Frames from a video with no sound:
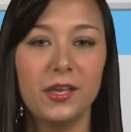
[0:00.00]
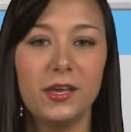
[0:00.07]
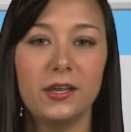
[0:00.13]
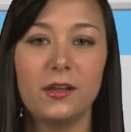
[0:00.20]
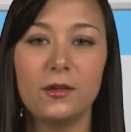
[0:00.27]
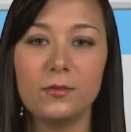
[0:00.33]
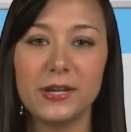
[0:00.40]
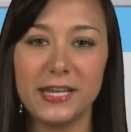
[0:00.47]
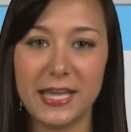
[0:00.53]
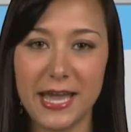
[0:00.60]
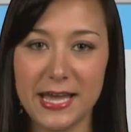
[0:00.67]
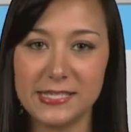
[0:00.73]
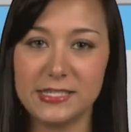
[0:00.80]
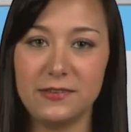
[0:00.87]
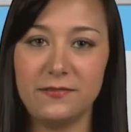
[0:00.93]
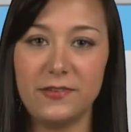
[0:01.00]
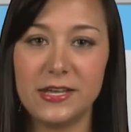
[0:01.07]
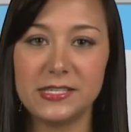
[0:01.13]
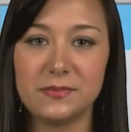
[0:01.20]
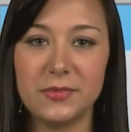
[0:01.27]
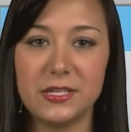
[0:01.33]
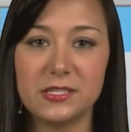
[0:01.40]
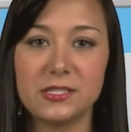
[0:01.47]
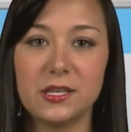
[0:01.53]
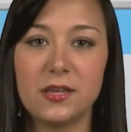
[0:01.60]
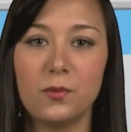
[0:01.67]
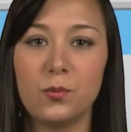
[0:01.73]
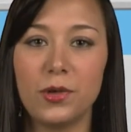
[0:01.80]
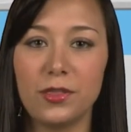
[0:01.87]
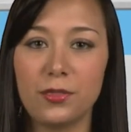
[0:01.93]
it already has investments
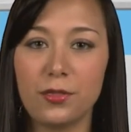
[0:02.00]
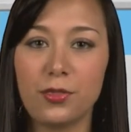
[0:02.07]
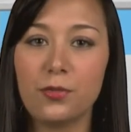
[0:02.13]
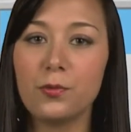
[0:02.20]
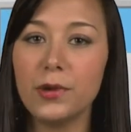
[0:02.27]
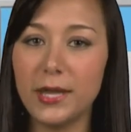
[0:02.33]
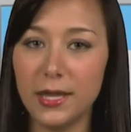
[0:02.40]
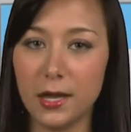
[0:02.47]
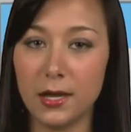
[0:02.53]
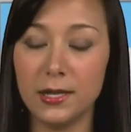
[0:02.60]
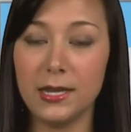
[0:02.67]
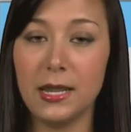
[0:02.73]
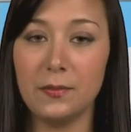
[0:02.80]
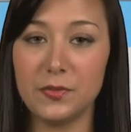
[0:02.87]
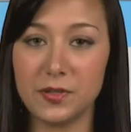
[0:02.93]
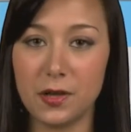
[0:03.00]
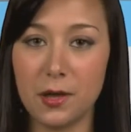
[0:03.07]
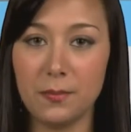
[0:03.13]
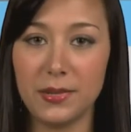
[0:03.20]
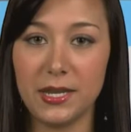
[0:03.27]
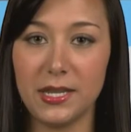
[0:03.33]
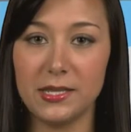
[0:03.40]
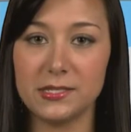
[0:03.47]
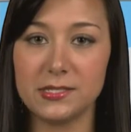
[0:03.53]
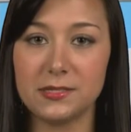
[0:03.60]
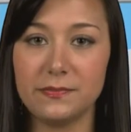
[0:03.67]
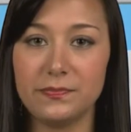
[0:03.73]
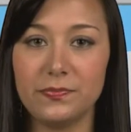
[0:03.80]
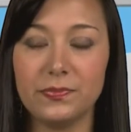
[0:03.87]
with 3 unnamed companies.